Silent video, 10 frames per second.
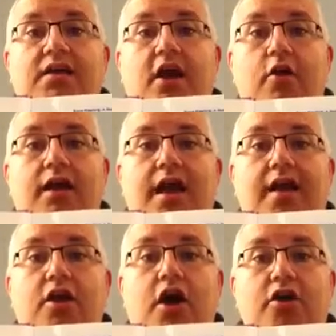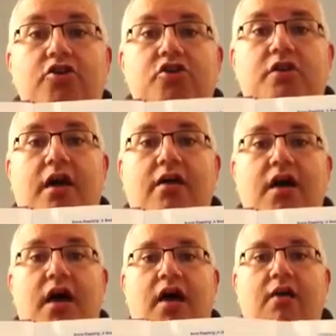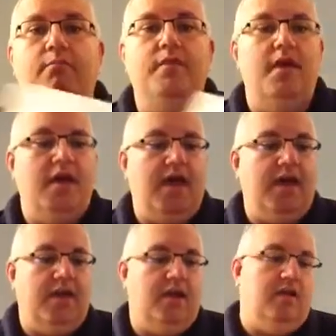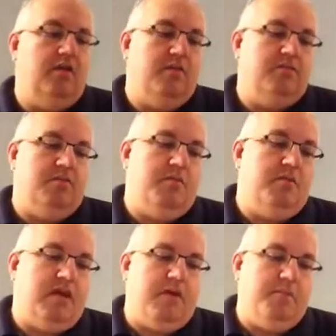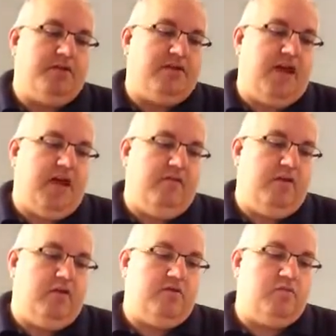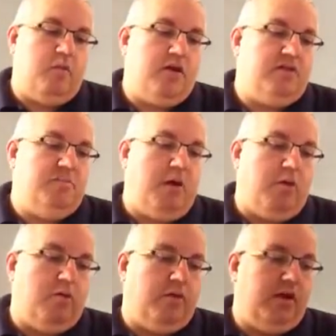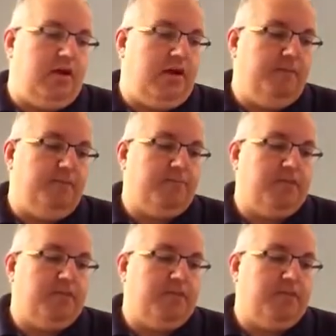carolinaconjure.com, and some of the topics I have here is: what is bone reading,